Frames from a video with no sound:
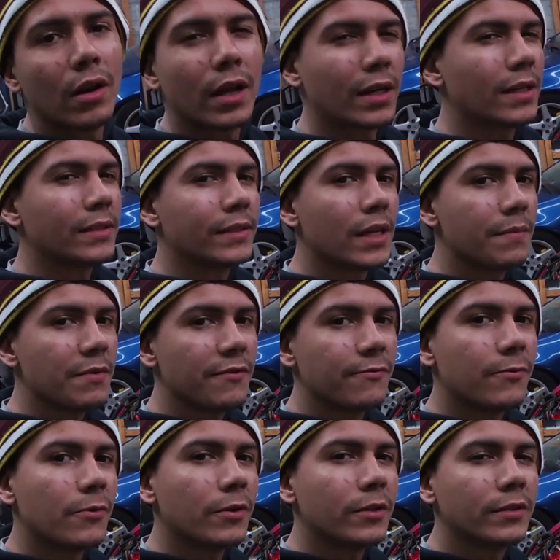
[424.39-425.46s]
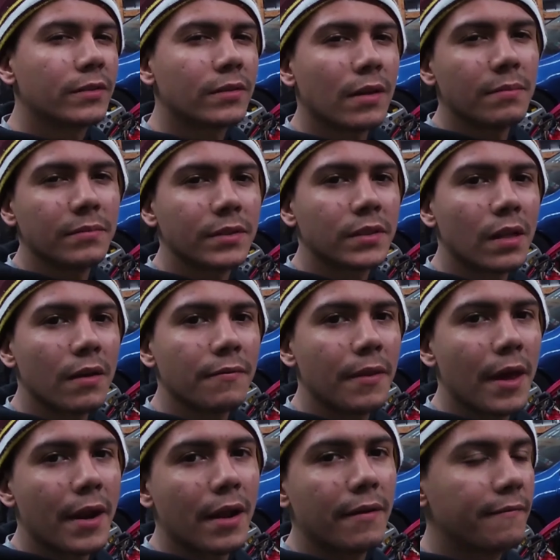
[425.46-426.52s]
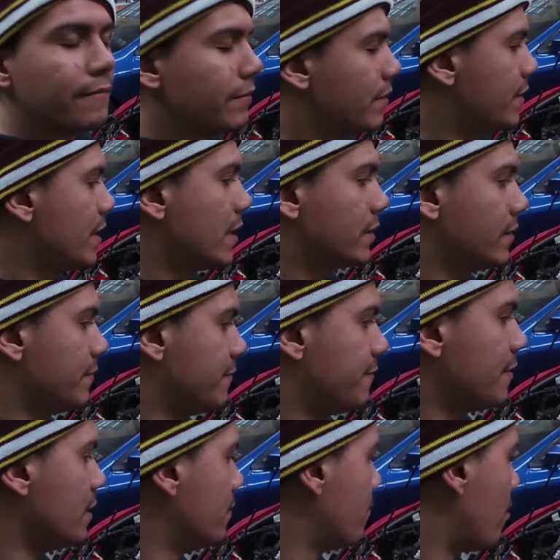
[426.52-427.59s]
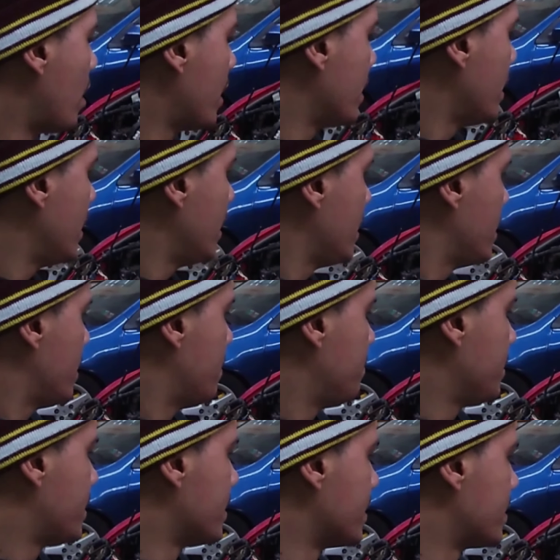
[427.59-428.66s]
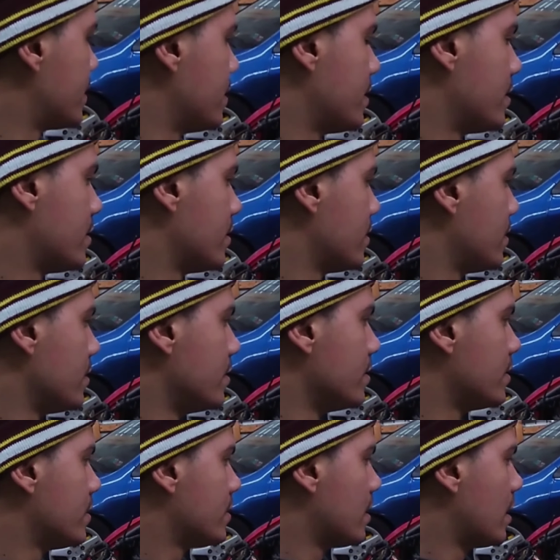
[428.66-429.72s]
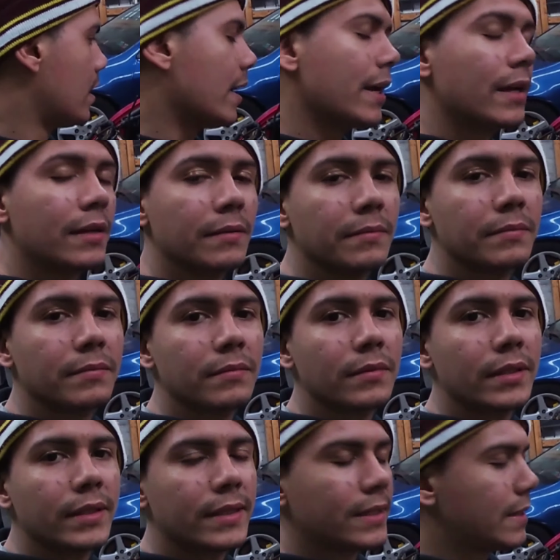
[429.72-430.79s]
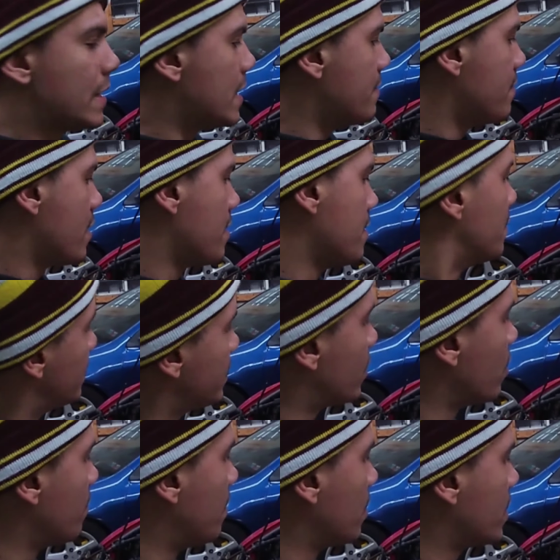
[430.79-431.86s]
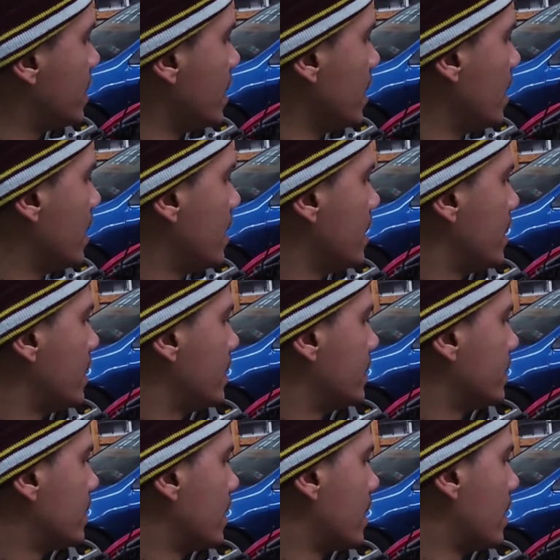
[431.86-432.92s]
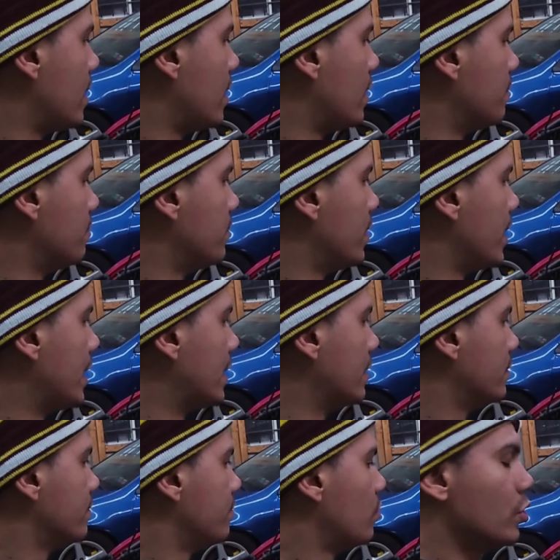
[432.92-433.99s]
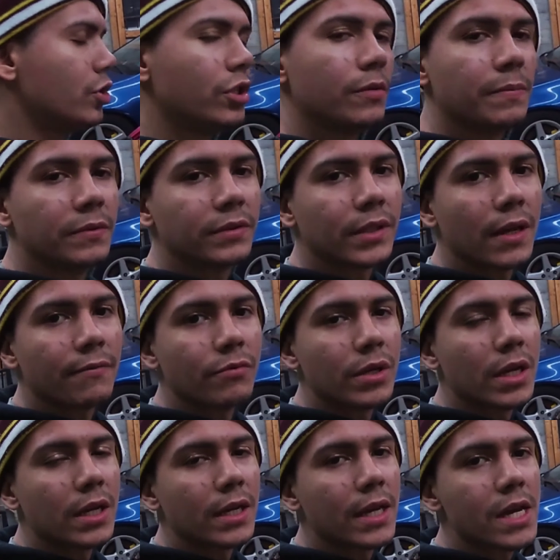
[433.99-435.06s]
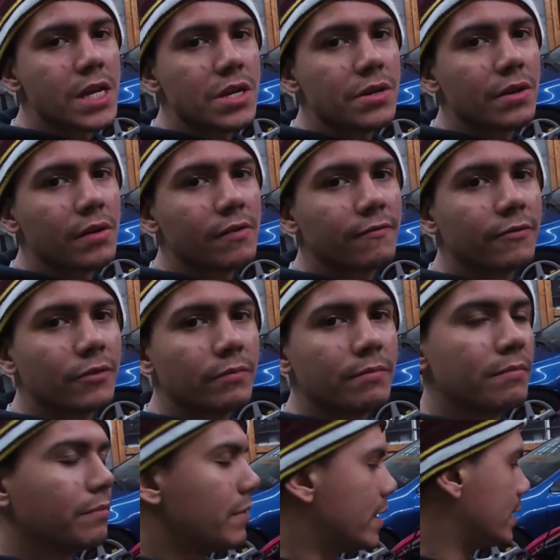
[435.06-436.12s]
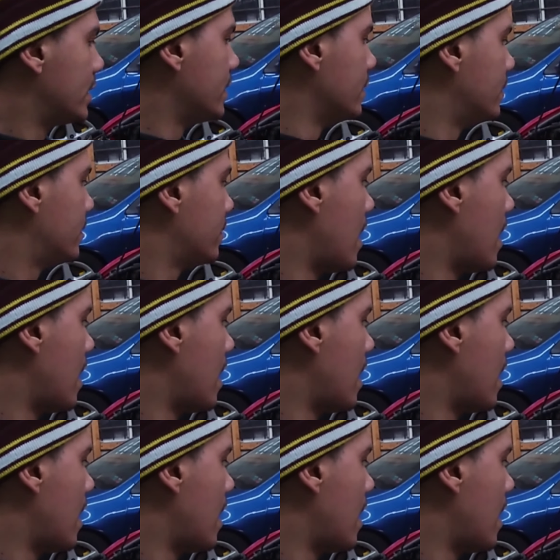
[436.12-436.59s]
Like I said before, it's some stuff that I doesn't fit right because this this is a like the eBay turbo kit that um like more cheaper stuff we can get you know for make this